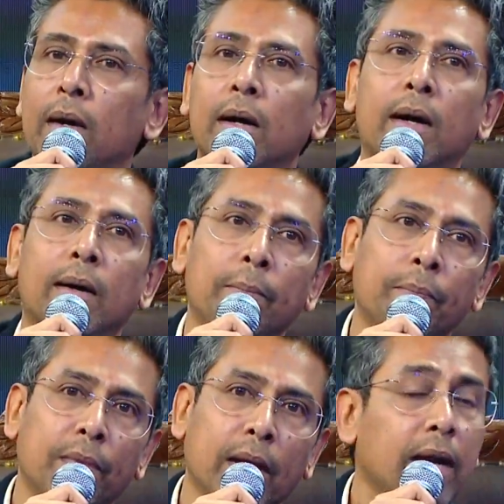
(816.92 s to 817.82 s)

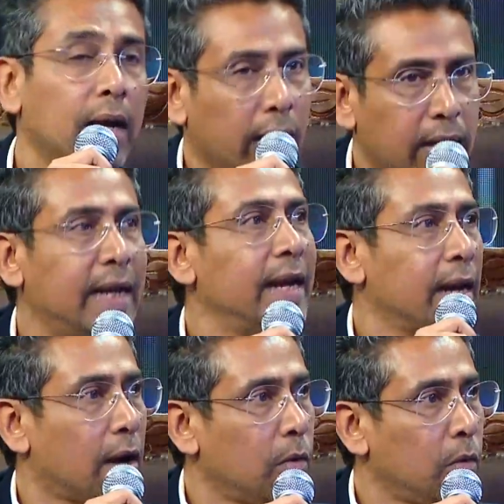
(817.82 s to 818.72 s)
And luckily
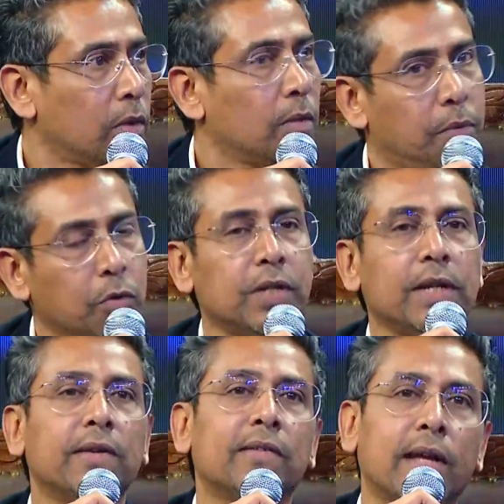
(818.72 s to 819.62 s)
now, the beauty
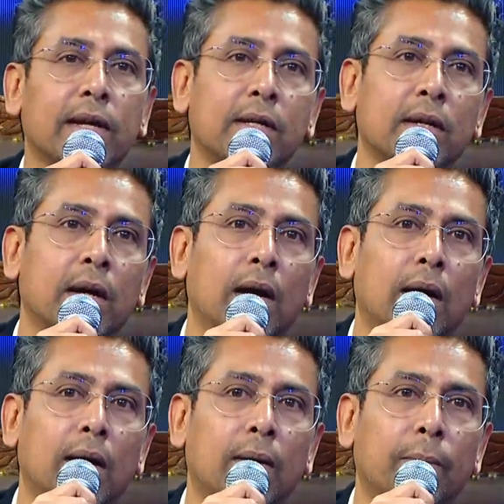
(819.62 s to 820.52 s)
is that,
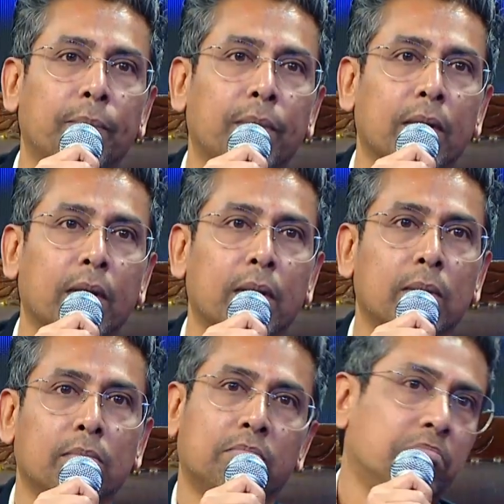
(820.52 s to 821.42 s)

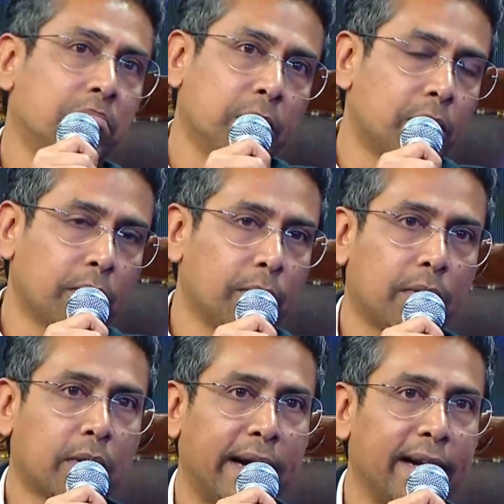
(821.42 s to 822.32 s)
you know,
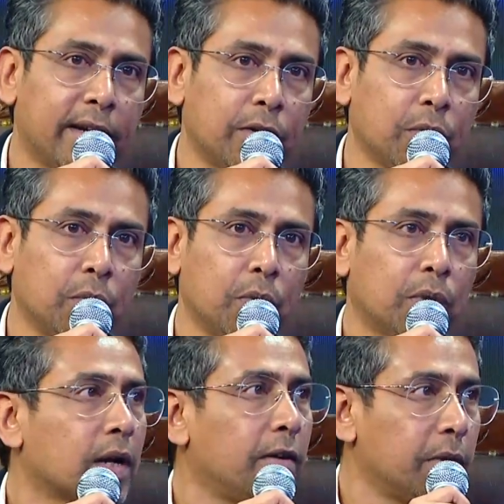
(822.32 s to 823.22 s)
credited to
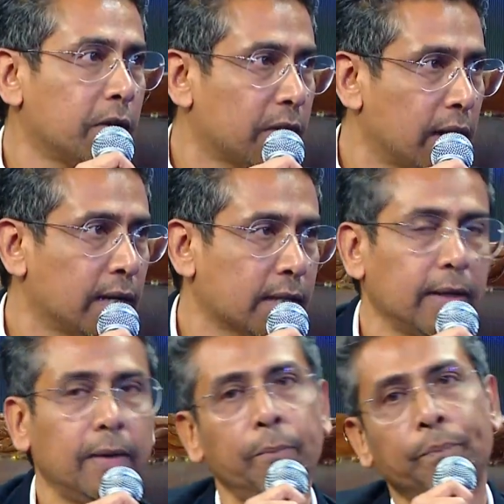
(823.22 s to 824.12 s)
the government of
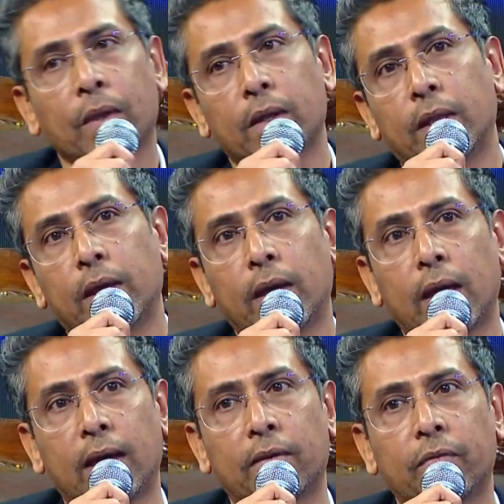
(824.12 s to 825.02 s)
Karnataka, they
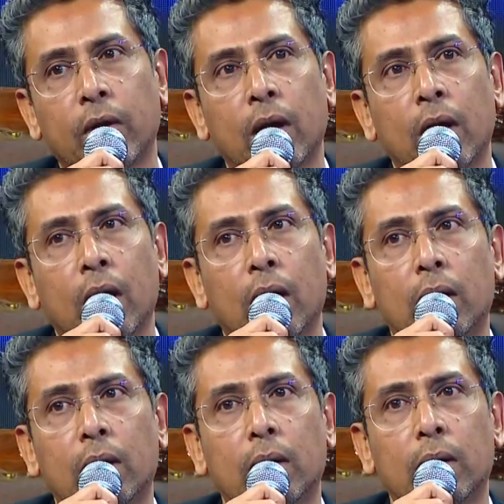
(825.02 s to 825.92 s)
have
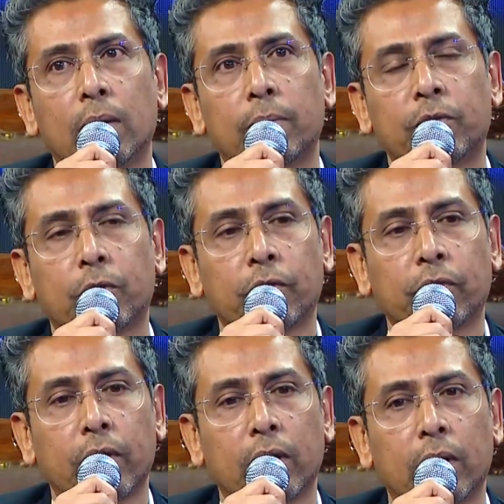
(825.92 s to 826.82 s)
sort
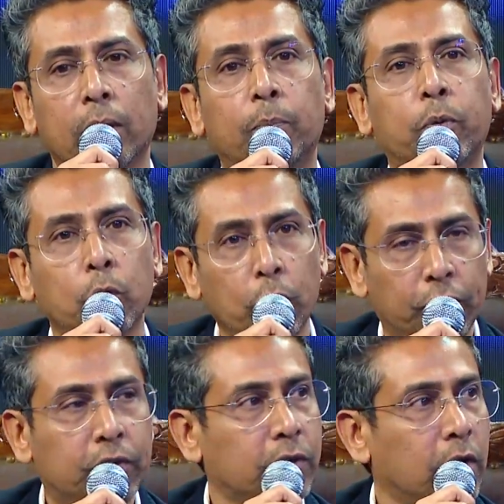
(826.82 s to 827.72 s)
of
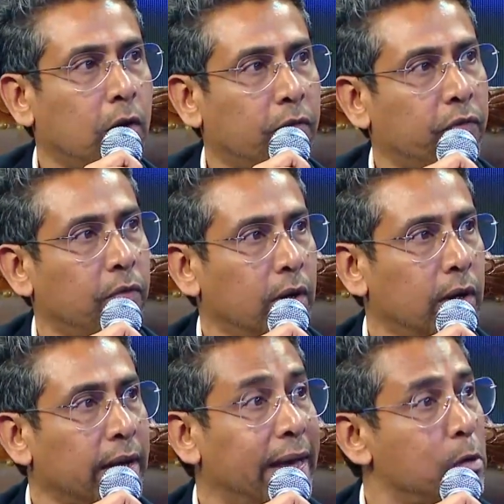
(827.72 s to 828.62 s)
approved of
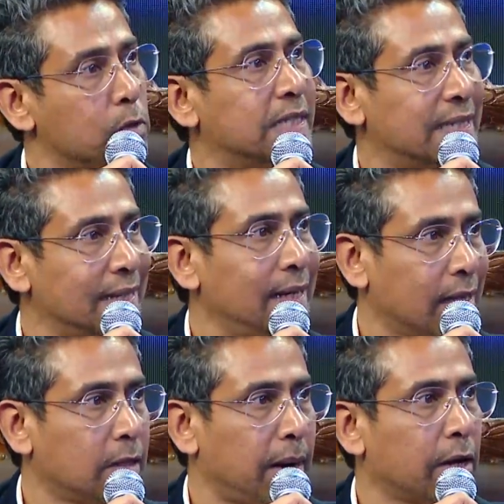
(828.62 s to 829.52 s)
Aerocity
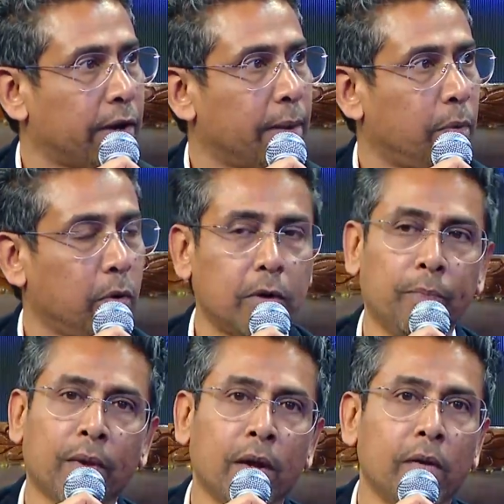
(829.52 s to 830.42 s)
at the Bangalore airport,
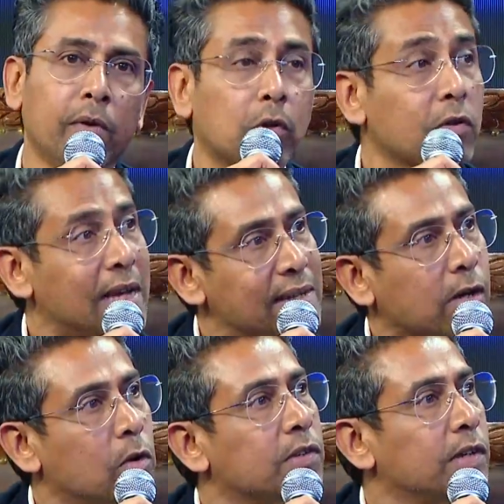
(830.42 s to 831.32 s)
which also has a
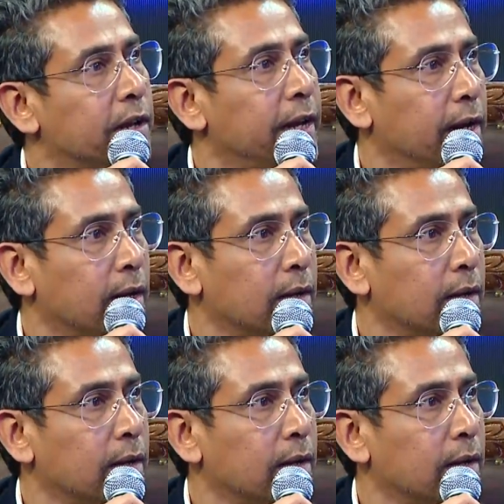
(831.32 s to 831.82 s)
concert arena.